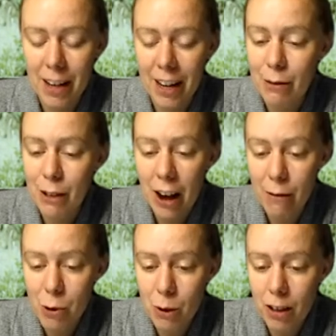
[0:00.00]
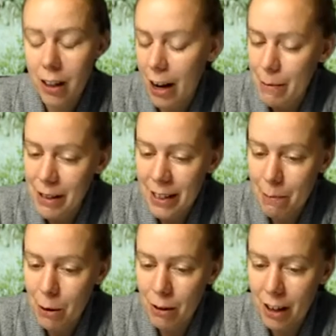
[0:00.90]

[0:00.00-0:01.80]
And if you have to work, I'm in that boat.